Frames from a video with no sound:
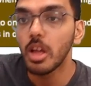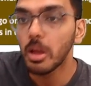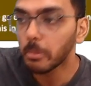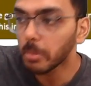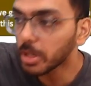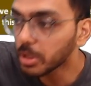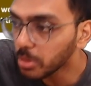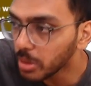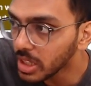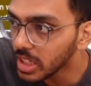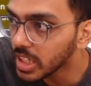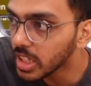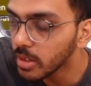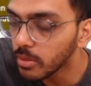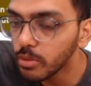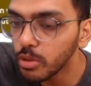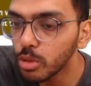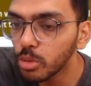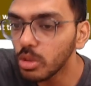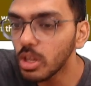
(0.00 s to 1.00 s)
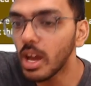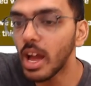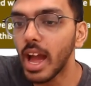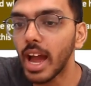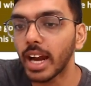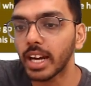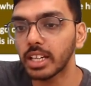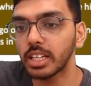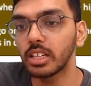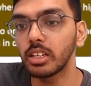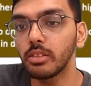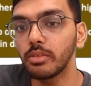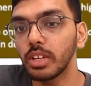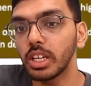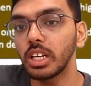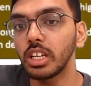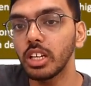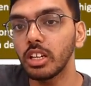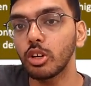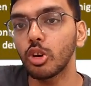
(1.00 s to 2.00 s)
but it will give you the
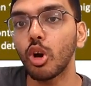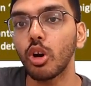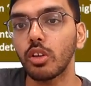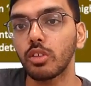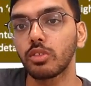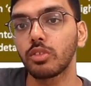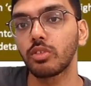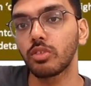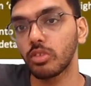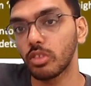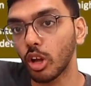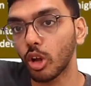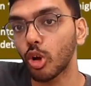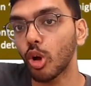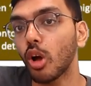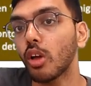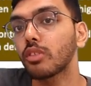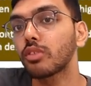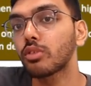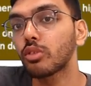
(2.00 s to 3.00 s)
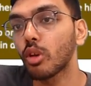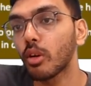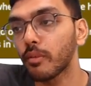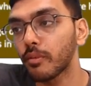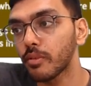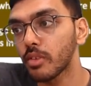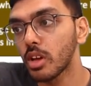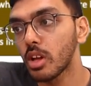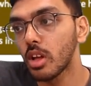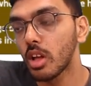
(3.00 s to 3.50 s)
activity costs, the costs of